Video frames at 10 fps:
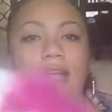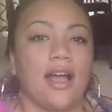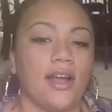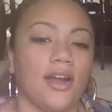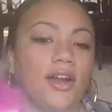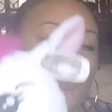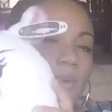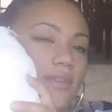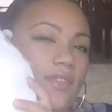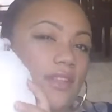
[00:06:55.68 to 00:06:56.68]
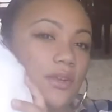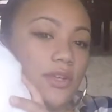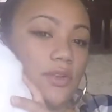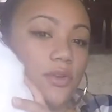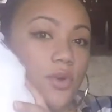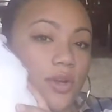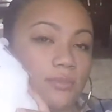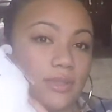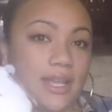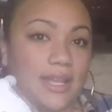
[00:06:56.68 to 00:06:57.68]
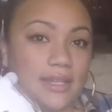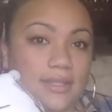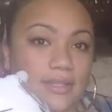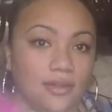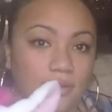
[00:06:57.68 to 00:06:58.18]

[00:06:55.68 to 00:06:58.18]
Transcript: I got her one of the little unicorn blankets.